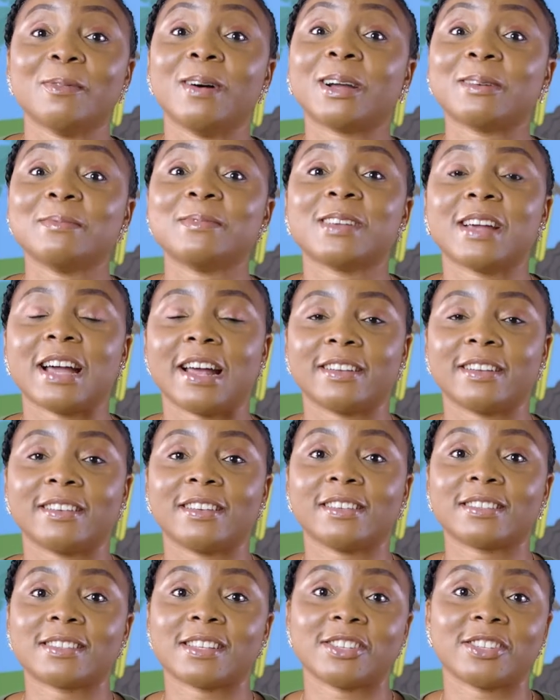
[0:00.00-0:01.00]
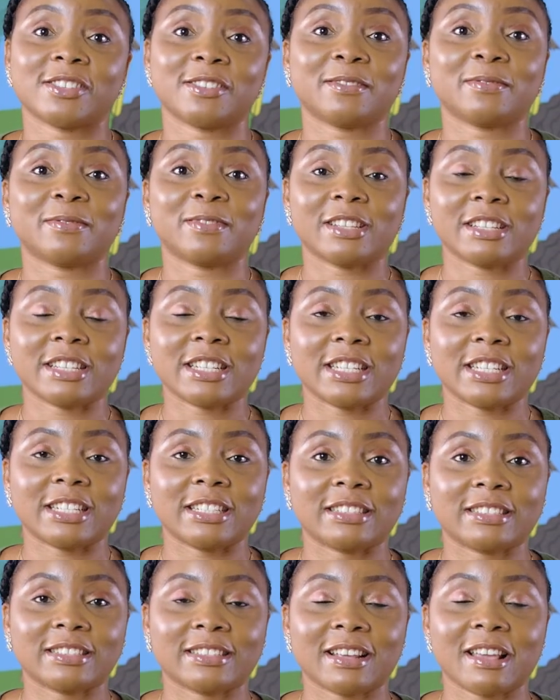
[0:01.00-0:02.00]
Welcome to another session of
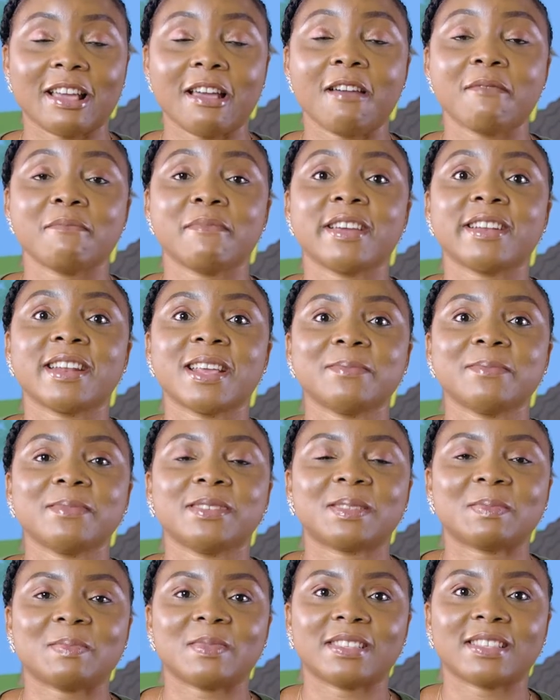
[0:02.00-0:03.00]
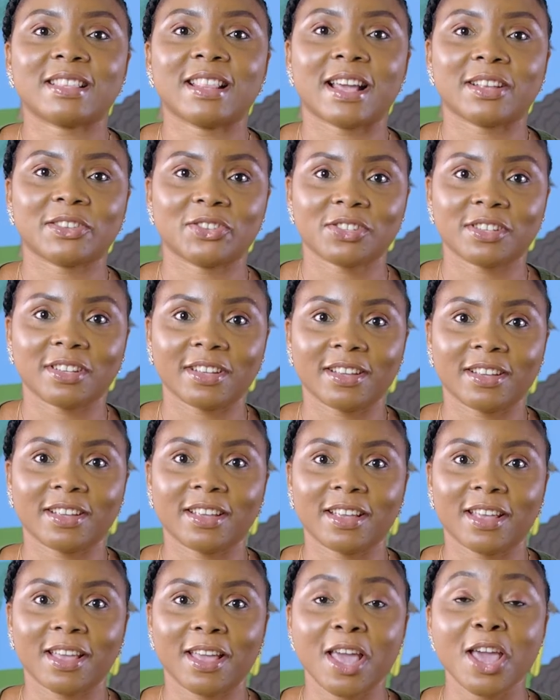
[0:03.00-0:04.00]
learning. My name is Miss Lachi.
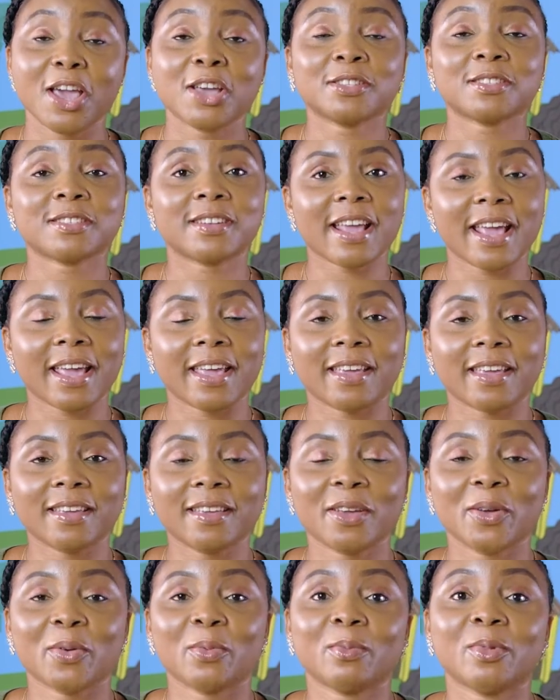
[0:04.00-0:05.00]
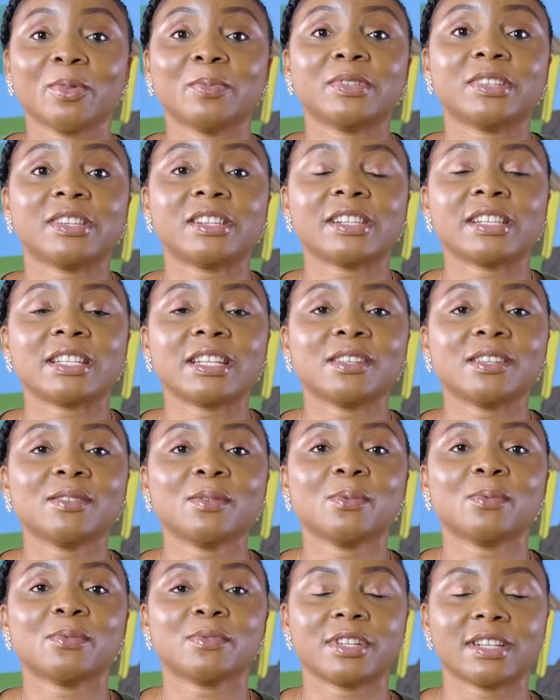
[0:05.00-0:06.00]
Today, we'll be
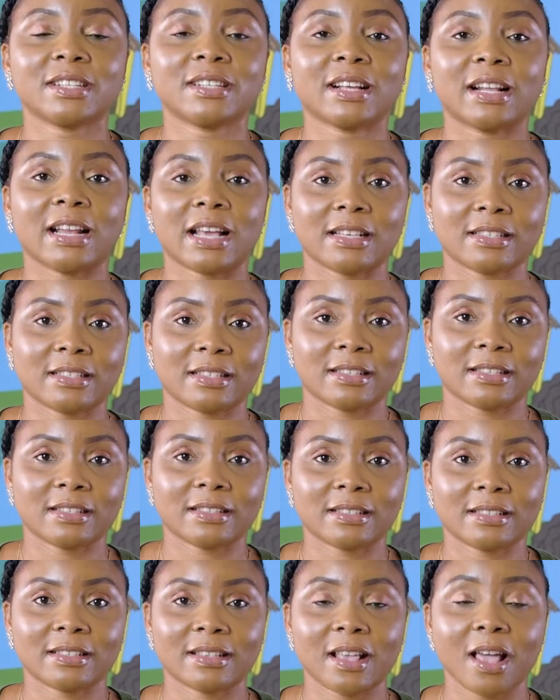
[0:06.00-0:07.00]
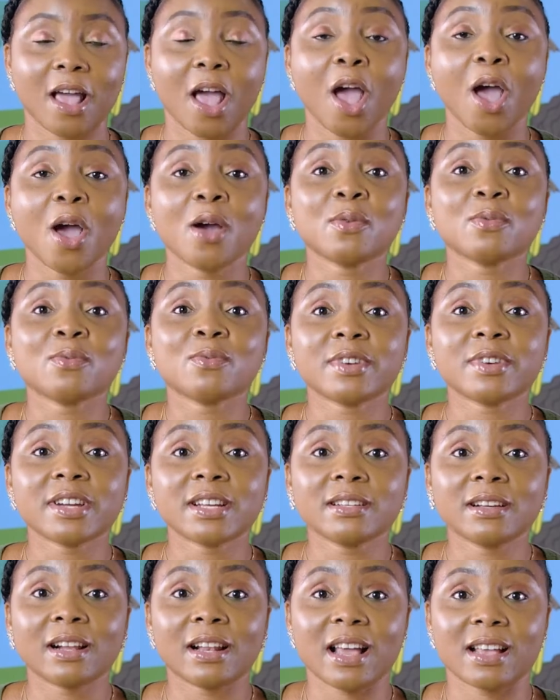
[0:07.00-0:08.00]
learning word classes.
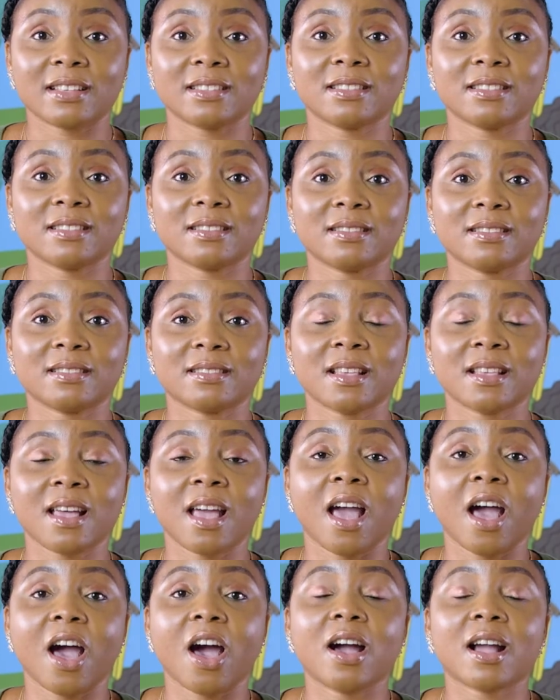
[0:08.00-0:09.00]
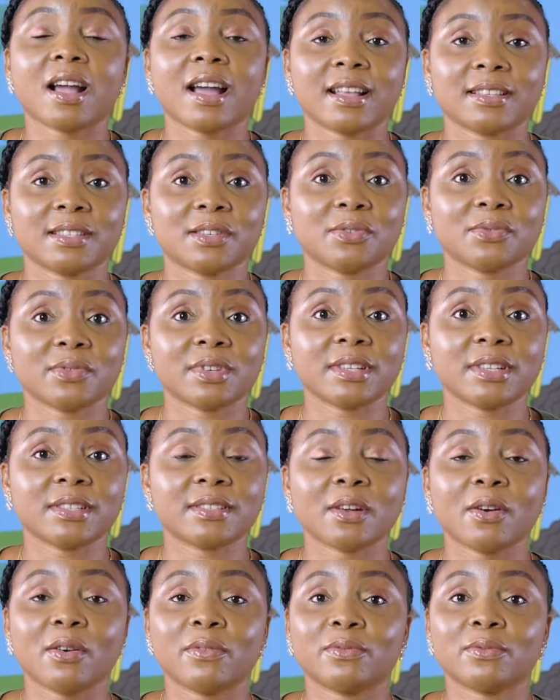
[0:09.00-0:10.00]
Word classes are categories
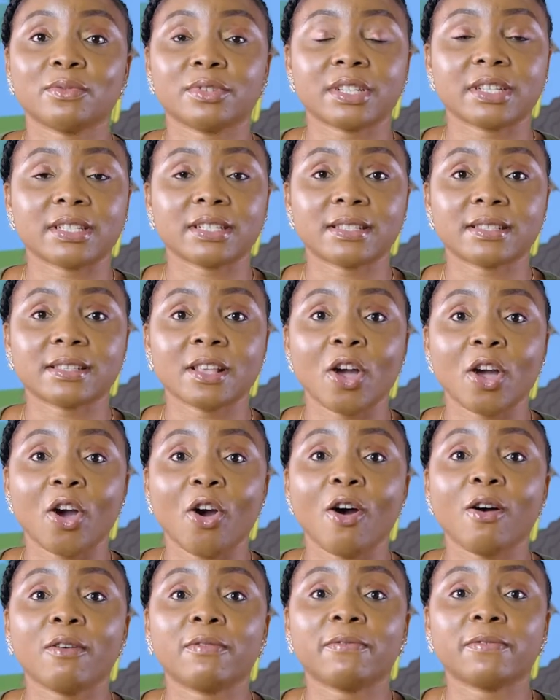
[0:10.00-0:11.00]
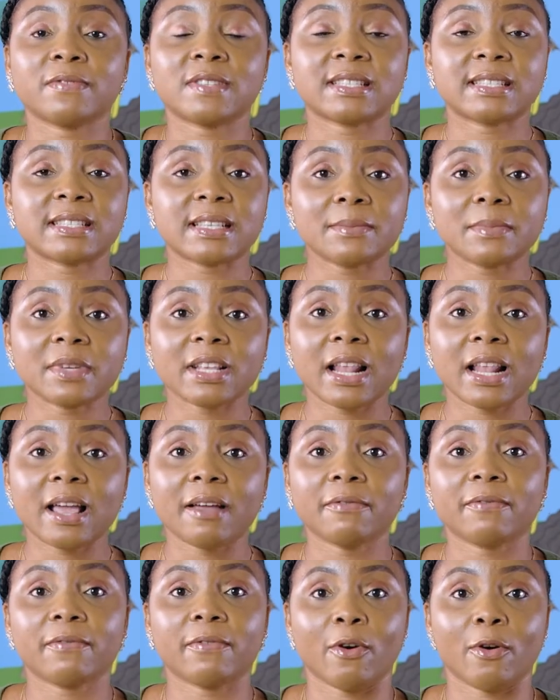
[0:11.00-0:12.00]
of words of similar
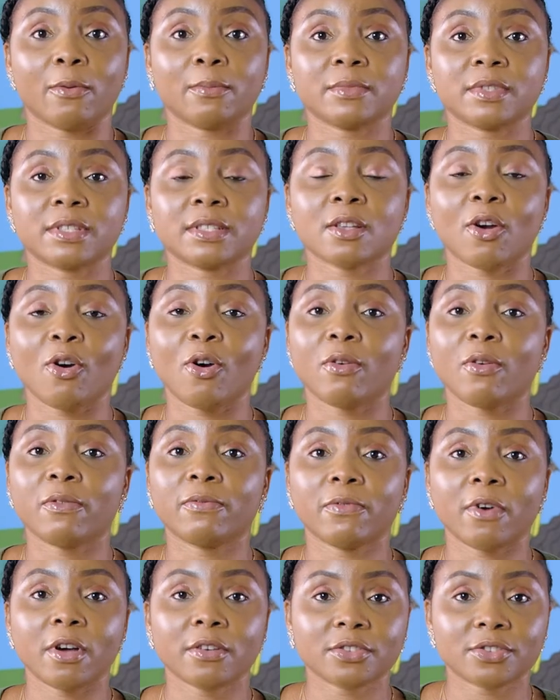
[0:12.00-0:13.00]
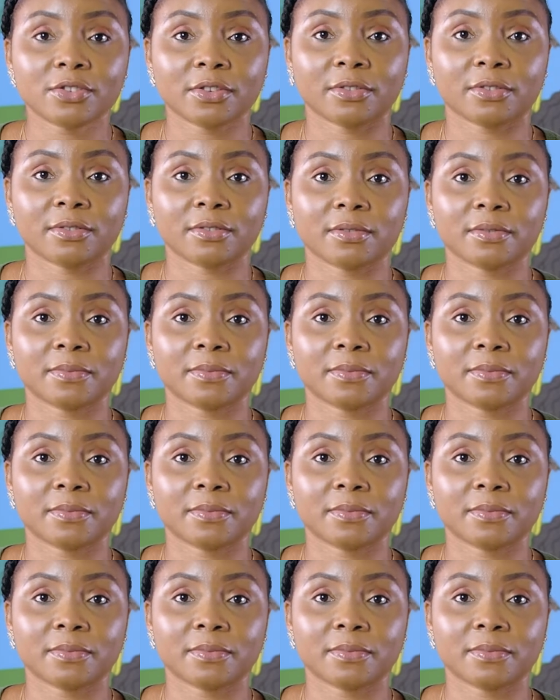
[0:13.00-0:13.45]
forms or function.